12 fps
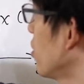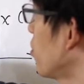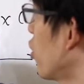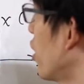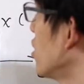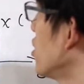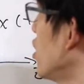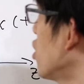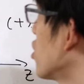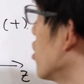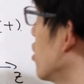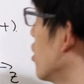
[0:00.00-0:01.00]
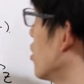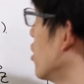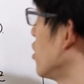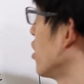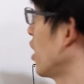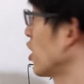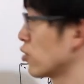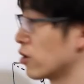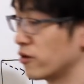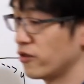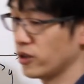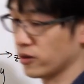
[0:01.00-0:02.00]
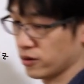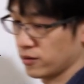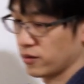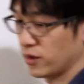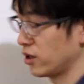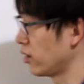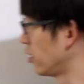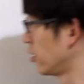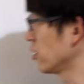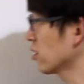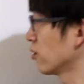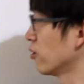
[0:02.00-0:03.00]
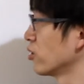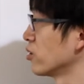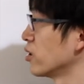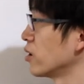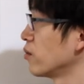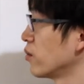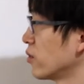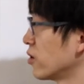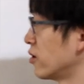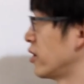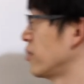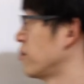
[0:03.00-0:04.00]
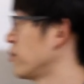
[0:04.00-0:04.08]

polarization and then the electrical field in this coordinate, right?